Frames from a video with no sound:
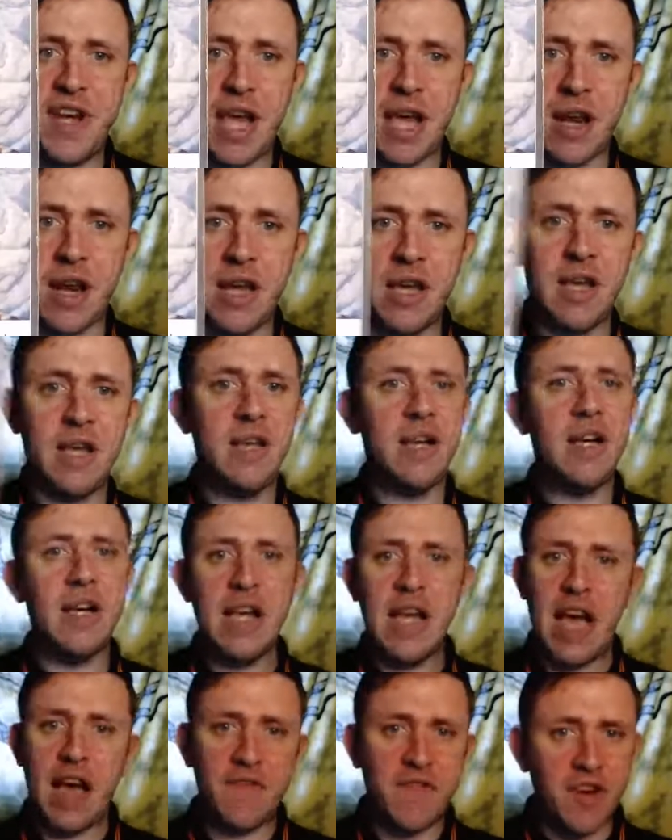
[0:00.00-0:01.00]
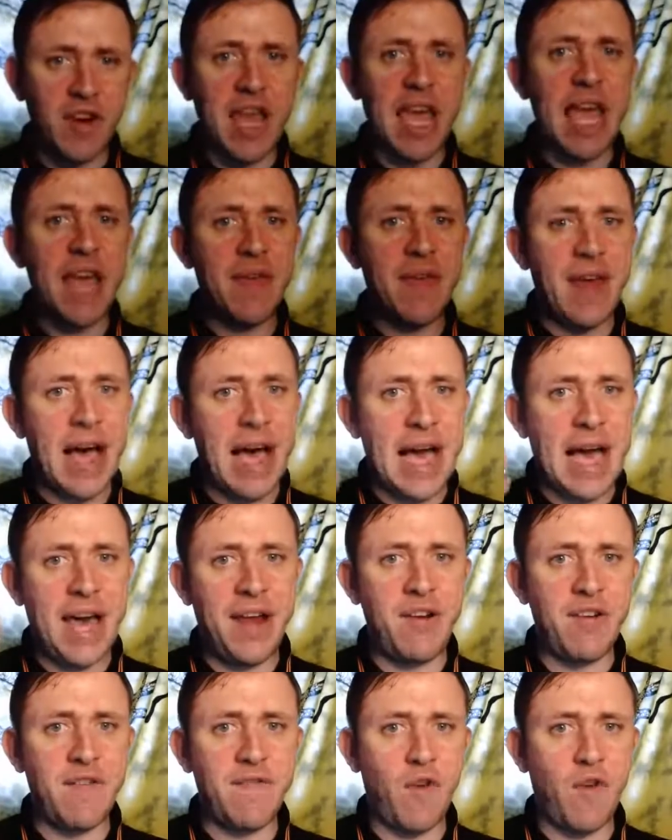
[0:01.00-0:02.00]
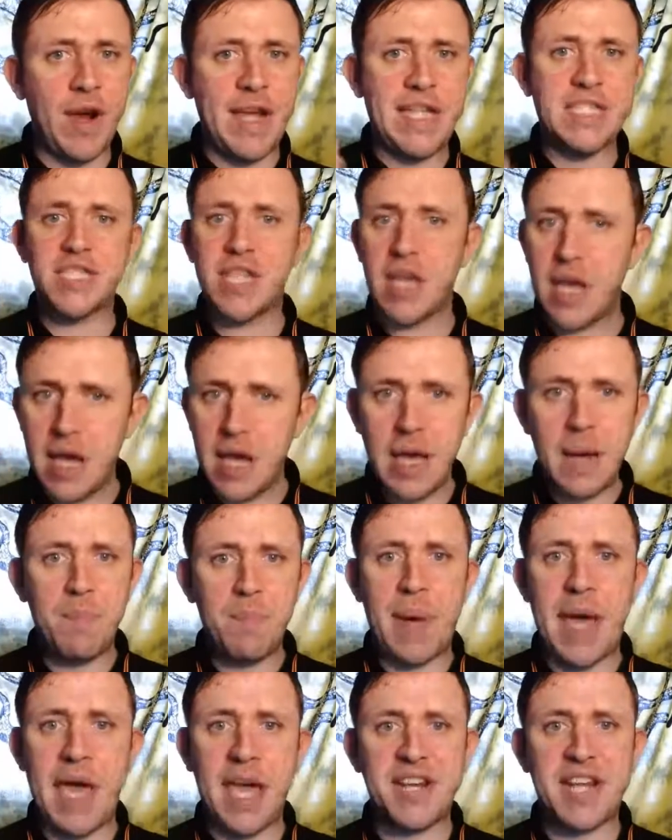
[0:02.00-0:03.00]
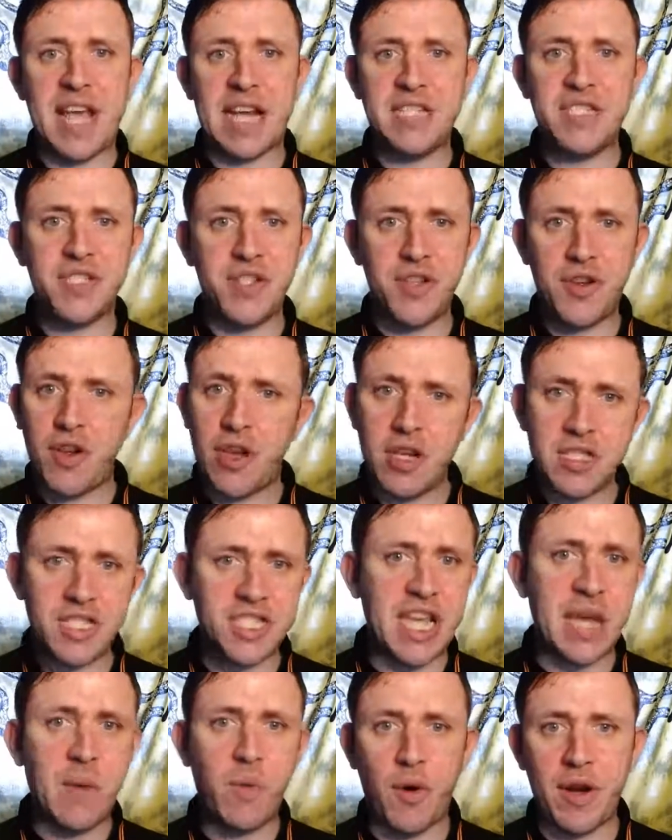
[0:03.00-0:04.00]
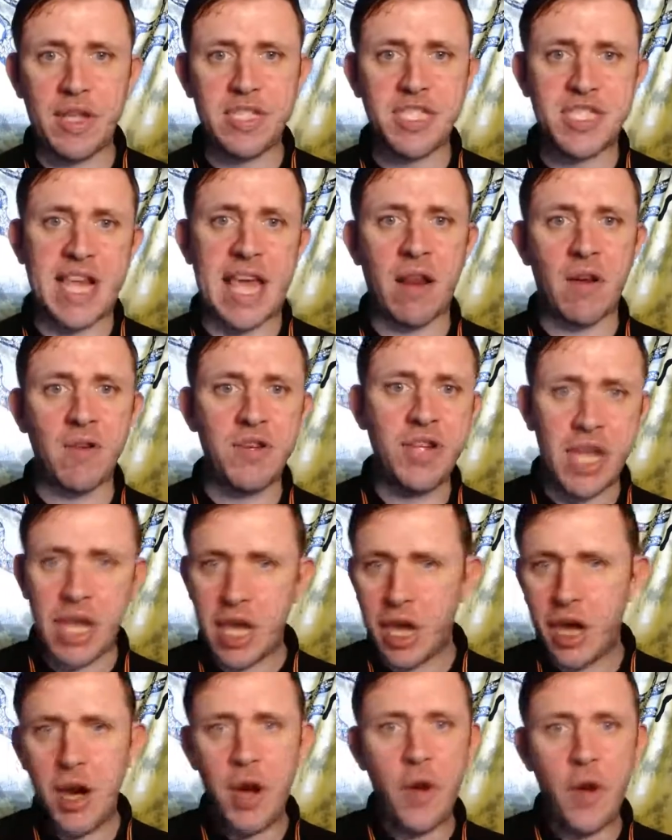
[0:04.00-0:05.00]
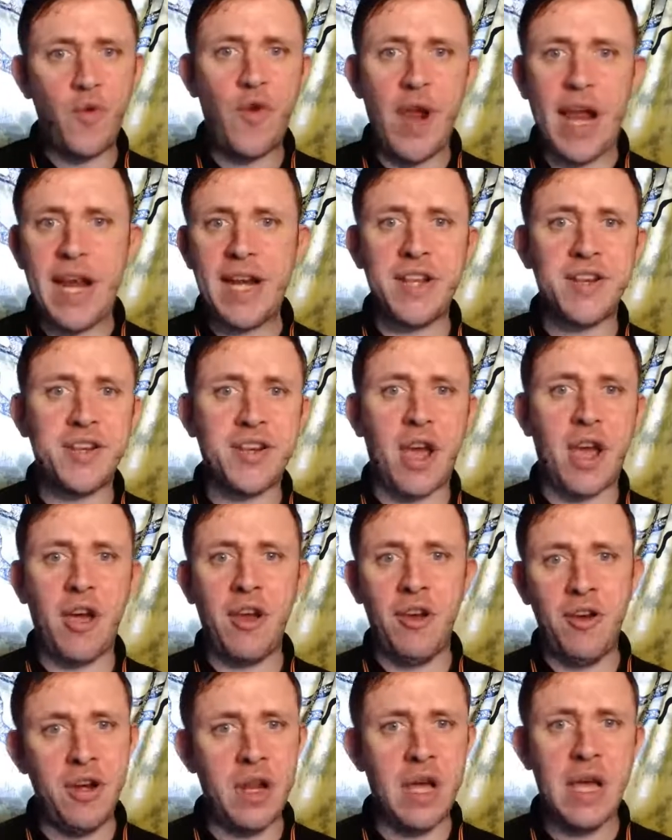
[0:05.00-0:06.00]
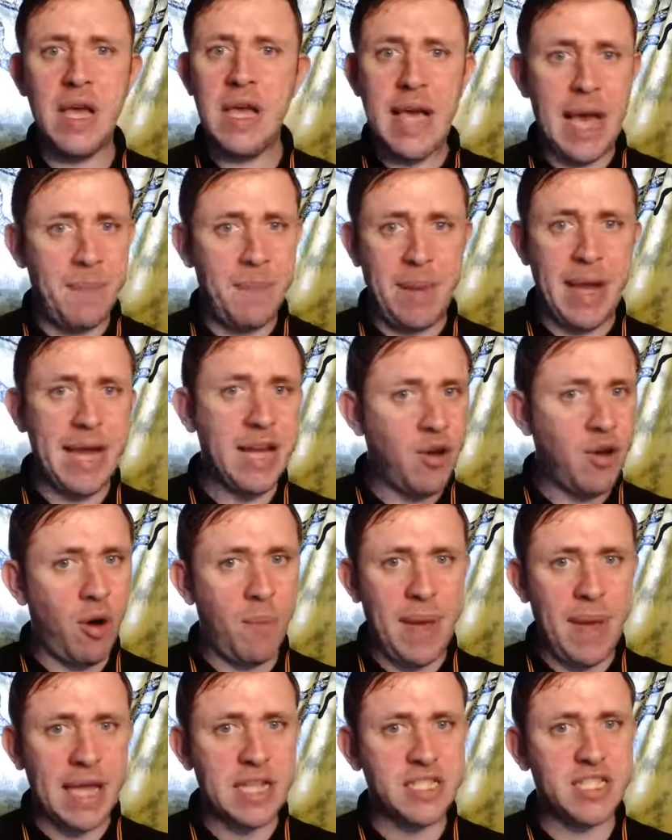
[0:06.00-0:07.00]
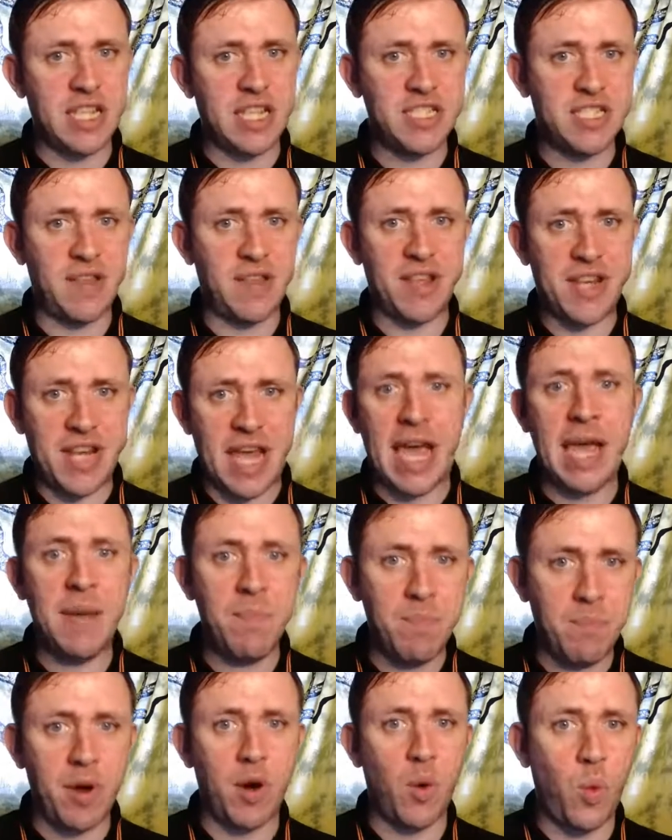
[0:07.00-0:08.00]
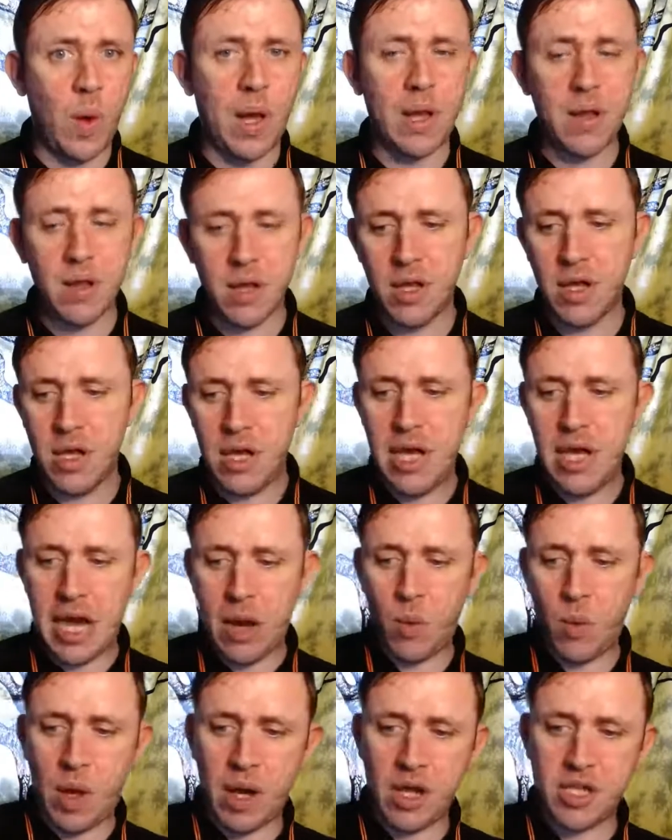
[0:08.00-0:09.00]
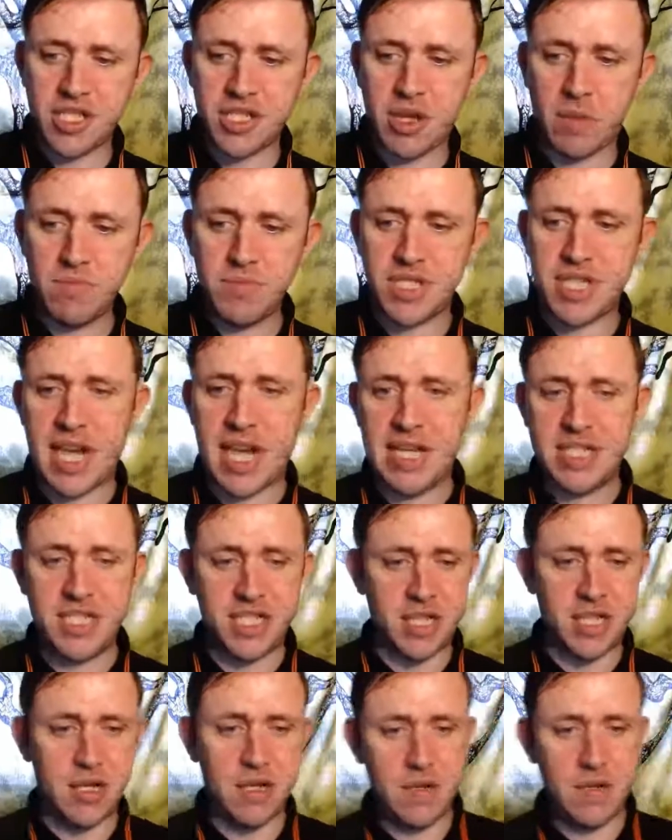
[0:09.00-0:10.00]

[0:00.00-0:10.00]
Nicola. If you're getting that inner voice, pay attention to it. See what it's telling you. Write it down. It might not make sense at the time, but it will. It will at some stage.